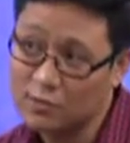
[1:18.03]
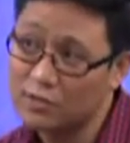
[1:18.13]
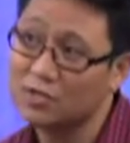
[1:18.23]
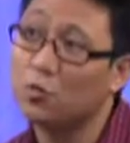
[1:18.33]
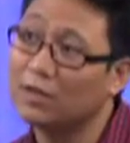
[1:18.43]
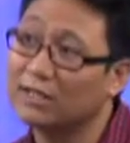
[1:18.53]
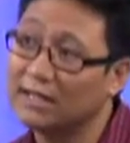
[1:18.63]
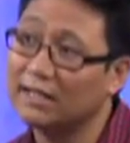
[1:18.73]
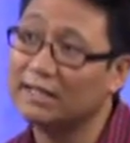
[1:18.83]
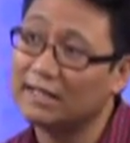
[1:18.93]
So in just one
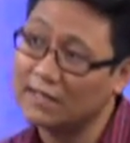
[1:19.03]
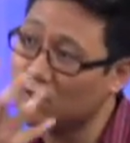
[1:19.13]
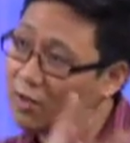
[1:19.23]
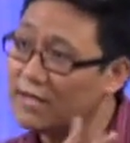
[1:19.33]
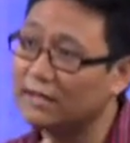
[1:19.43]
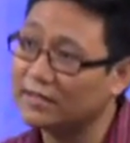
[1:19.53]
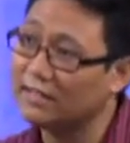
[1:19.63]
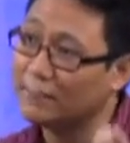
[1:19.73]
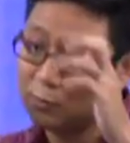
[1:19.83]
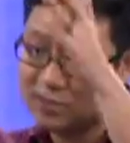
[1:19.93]
click, it gets all that
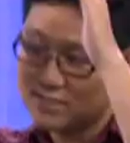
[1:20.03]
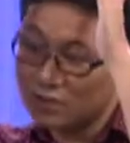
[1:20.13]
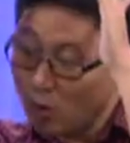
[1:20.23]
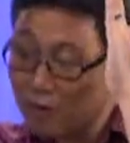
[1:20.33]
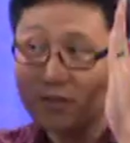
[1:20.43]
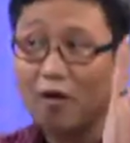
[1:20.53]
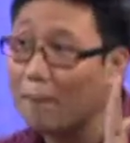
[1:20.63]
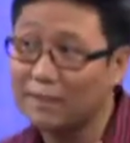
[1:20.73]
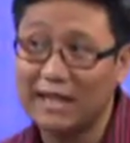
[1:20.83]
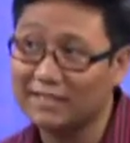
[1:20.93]
data, puts it in all the
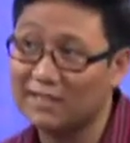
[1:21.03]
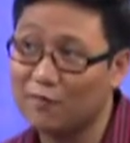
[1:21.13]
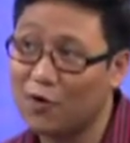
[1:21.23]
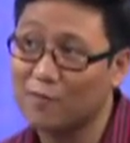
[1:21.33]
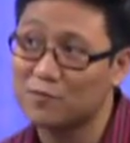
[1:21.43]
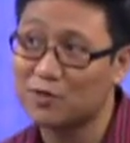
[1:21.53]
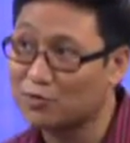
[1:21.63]
complicated forms.